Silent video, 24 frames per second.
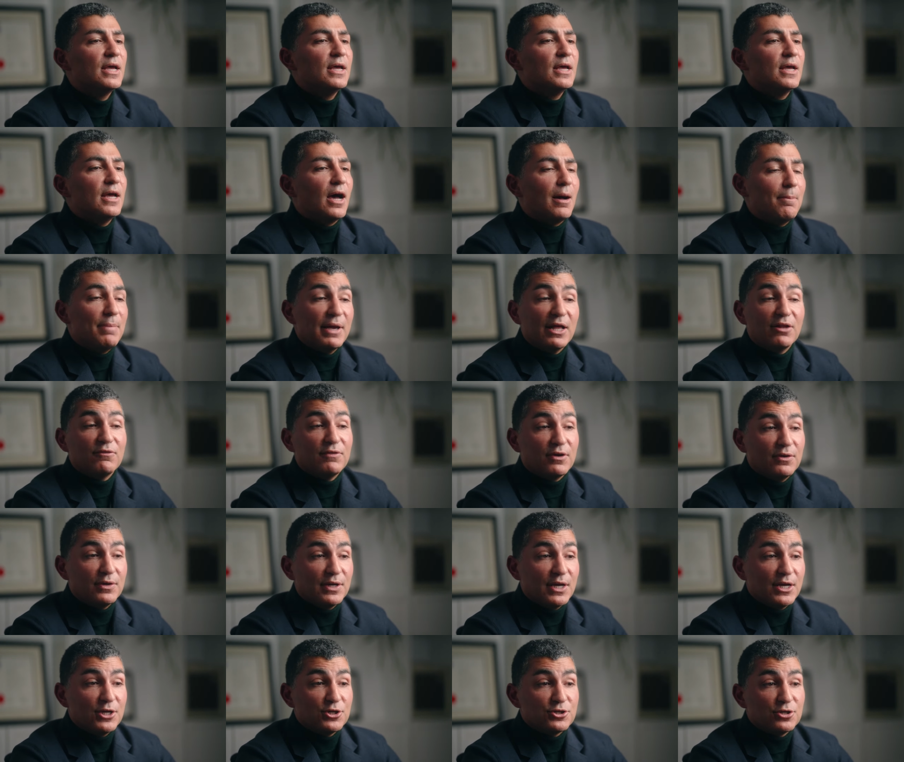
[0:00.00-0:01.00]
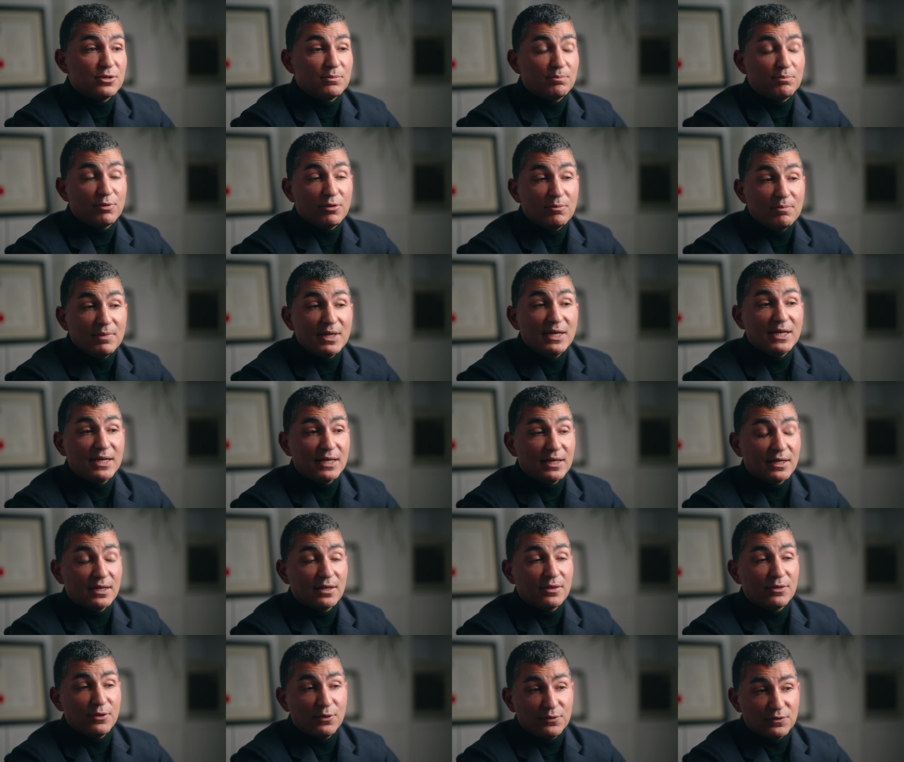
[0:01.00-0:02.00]
a bail variation permitting
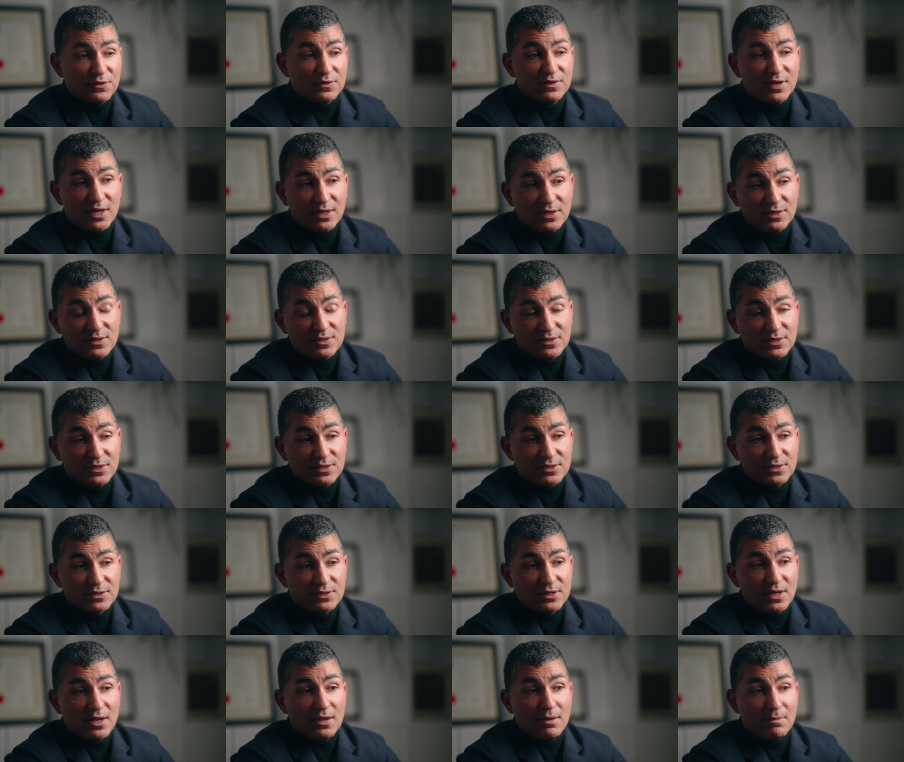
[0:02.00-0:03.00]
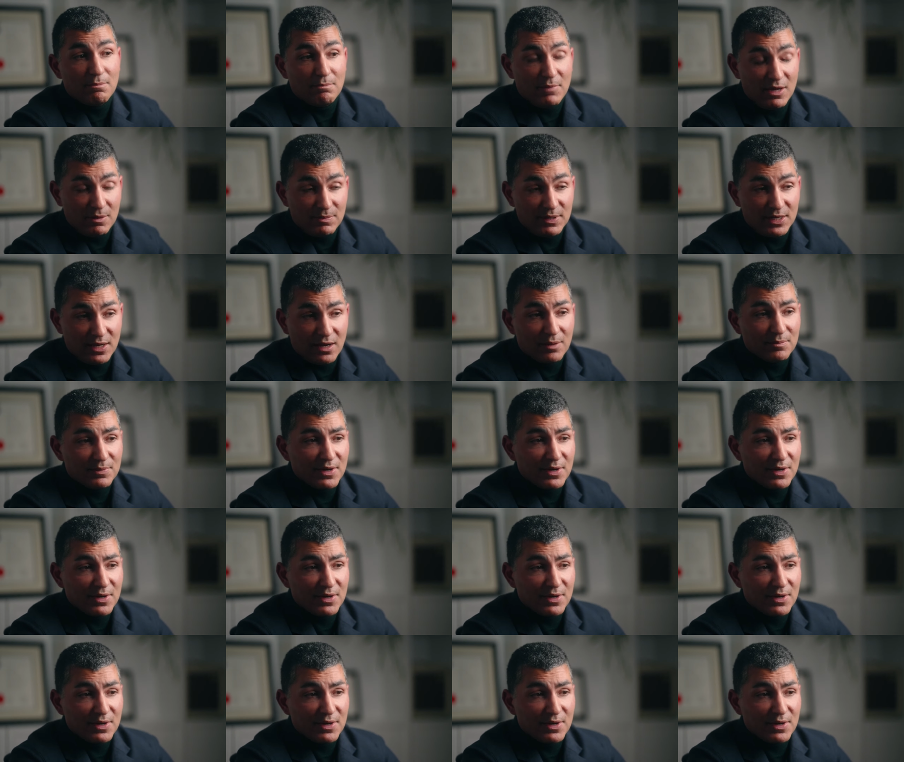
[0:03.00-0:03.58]
those attendances may become